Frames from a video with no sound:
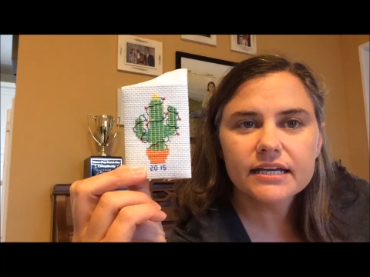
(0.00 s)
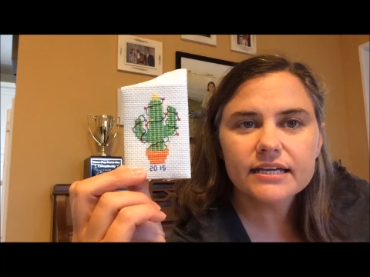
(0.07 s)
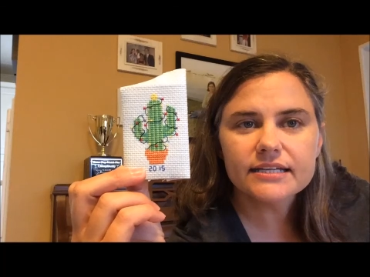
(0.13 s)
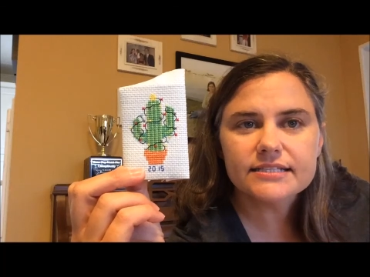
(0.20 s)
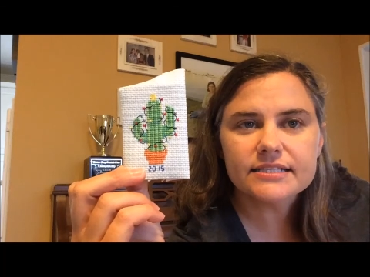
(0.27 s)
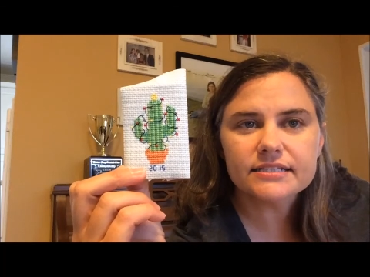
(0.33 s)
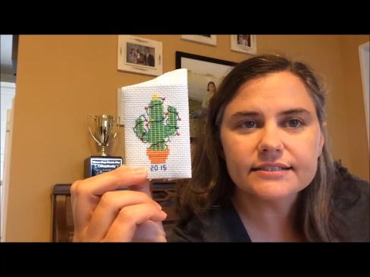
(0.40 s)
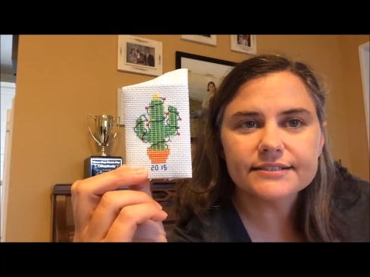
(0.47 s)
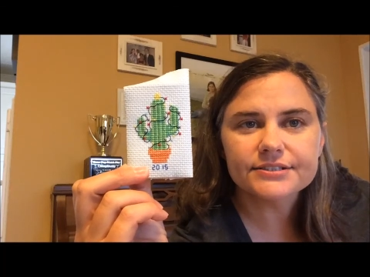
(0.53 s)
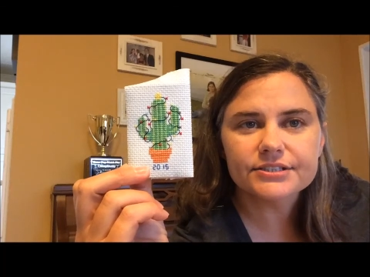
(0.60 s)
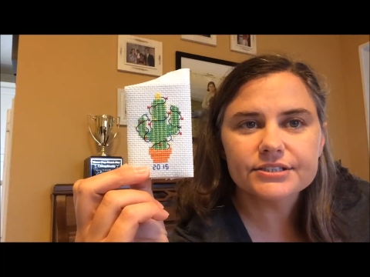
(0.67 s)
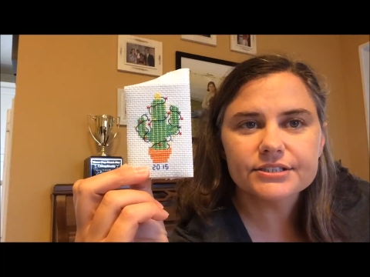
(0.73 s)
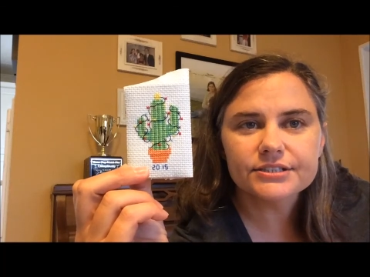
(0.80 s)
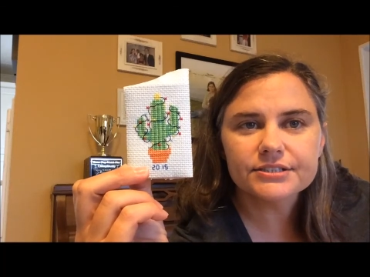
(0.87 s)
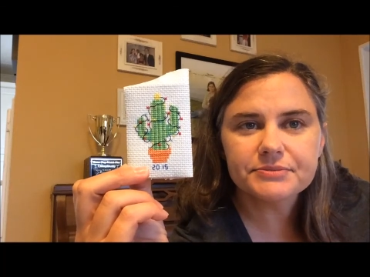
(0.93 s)
It's a
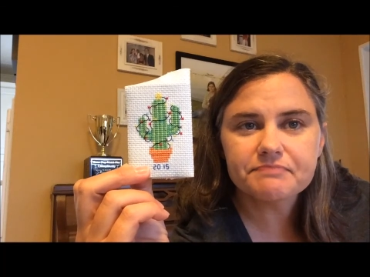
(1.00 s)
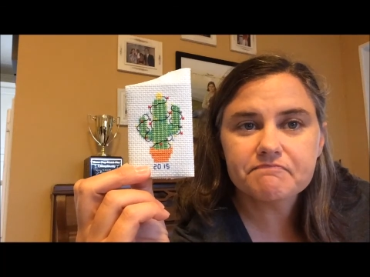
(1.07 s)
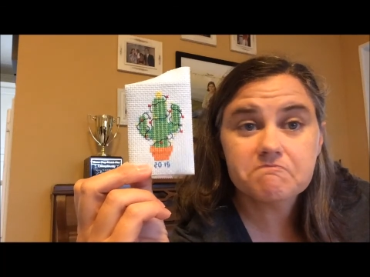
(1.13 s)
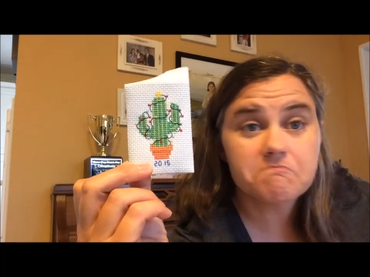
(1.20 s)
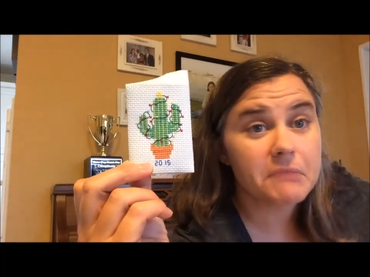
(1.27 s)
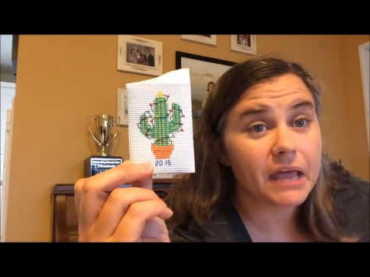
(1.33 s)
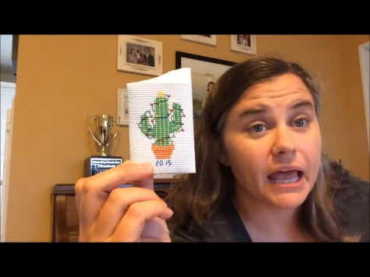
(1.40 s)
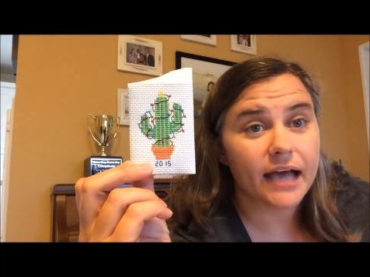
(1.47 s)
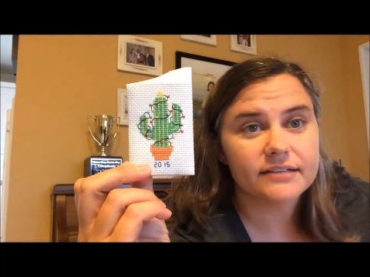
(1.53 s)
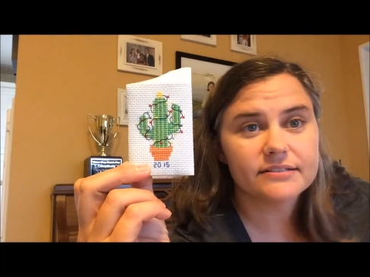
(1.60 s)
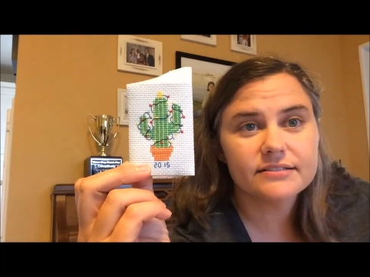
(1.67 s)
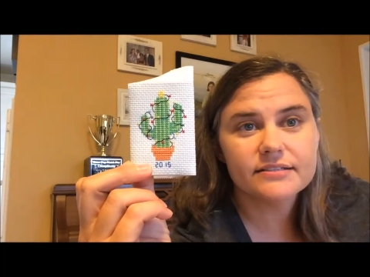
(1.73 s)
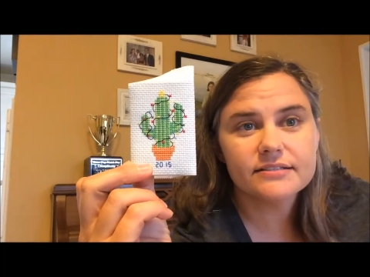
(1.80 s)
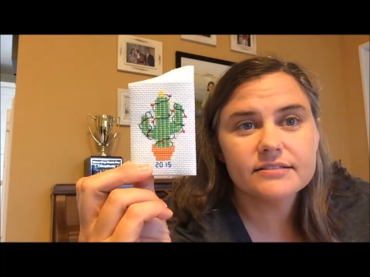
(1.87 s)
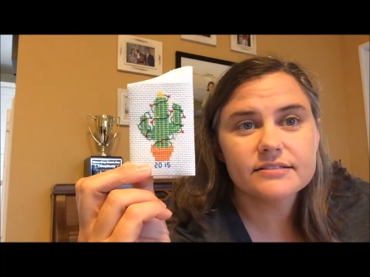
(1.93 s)
little
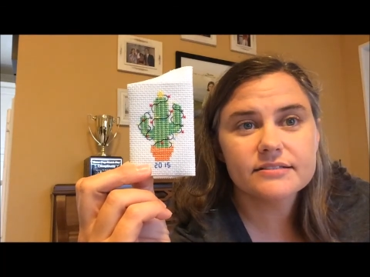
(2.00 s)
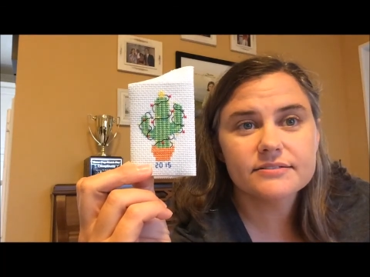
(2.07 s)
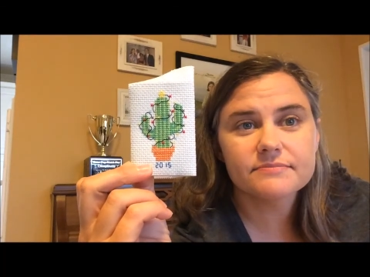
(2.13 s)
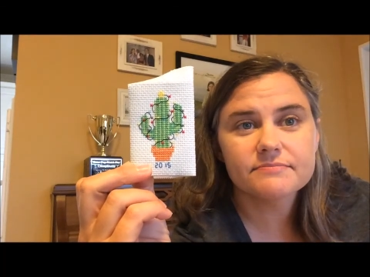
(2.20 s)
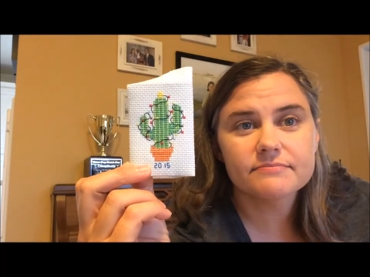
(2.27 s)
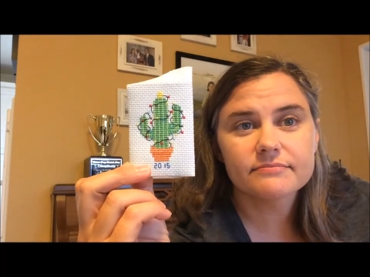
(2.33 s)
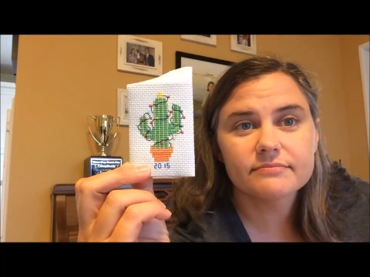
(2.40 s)
cactus